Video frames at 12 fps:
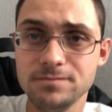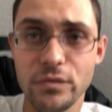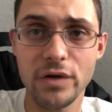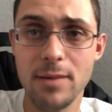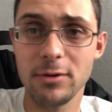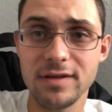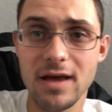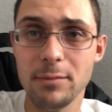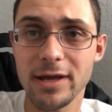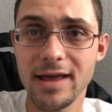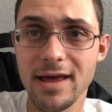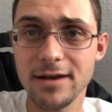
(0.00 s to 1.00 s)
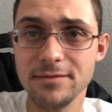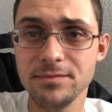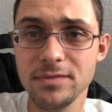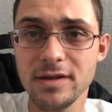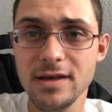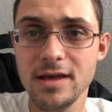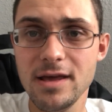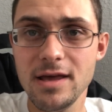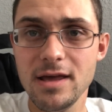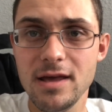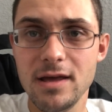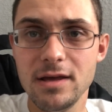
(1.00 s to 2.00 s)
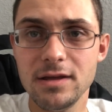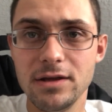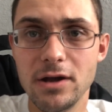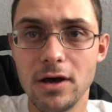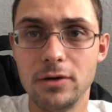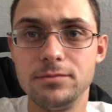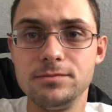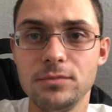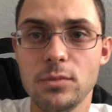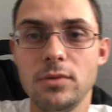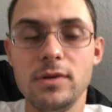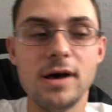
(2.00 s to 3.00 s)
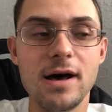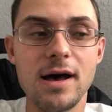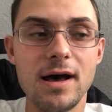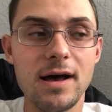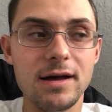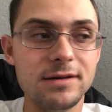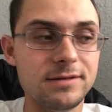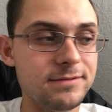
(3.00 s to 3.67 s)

time and time again. You know, uh,